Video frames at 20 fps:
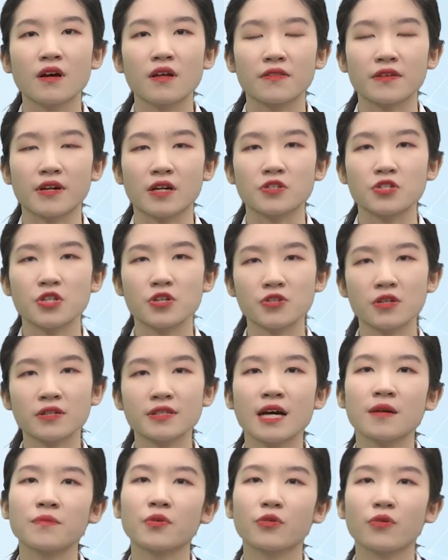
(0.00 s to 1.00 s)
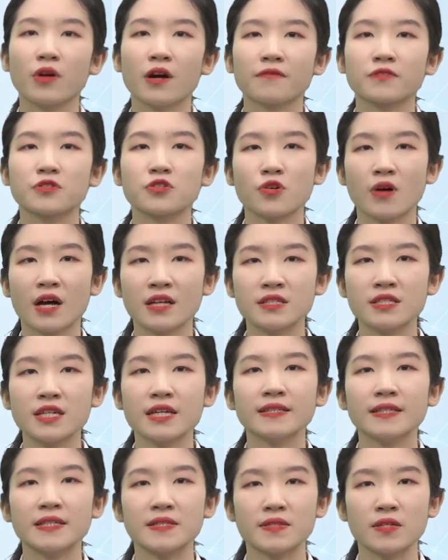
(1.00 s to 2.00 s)
There are a total number of
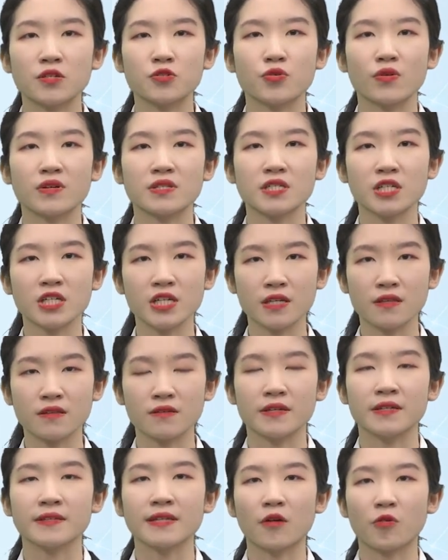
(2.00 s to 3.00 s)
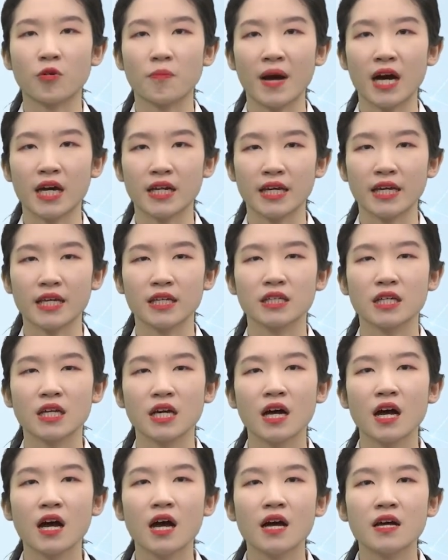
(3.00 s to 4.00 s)
20 deciduous teeth in our body,
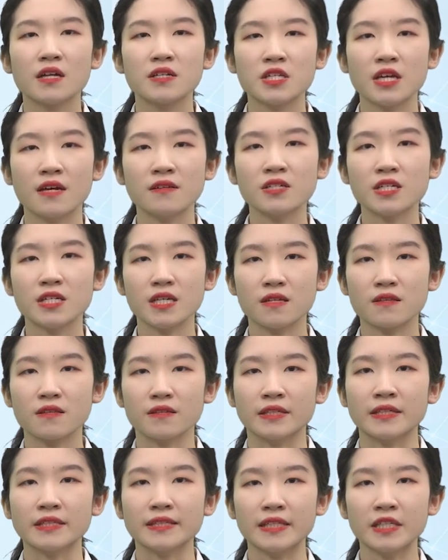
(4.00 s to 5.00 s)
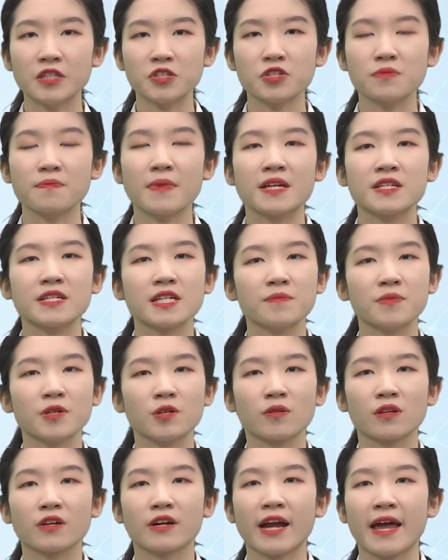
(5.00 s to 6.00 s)
10 teeth in each
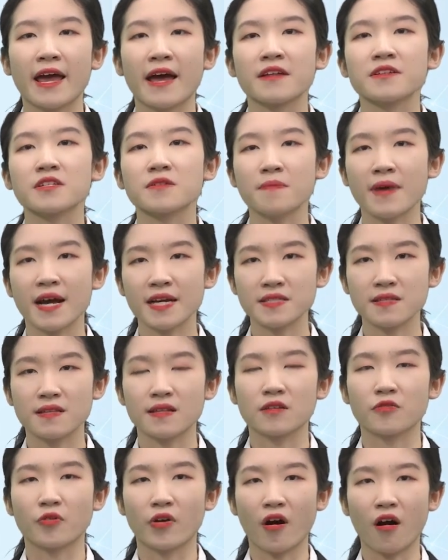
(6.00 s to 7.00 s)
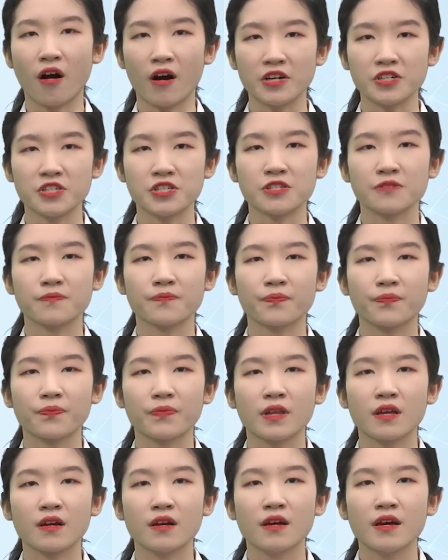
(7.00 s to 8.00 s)
mandibular and maxillary arch,
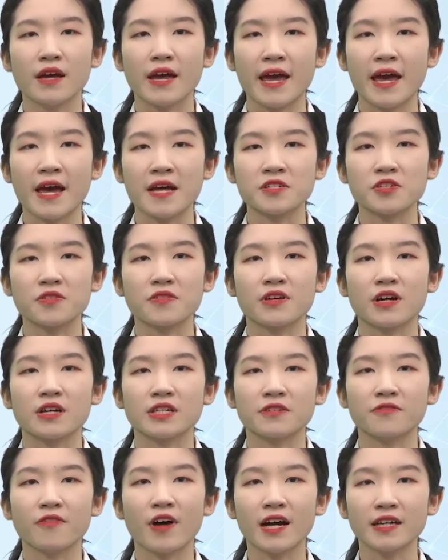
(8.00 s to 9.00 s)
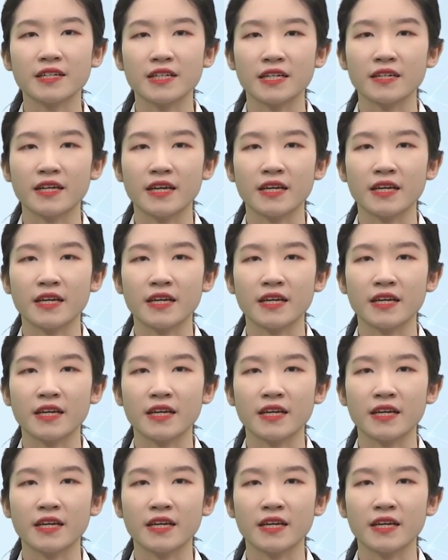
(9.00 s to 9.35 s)
and they are divided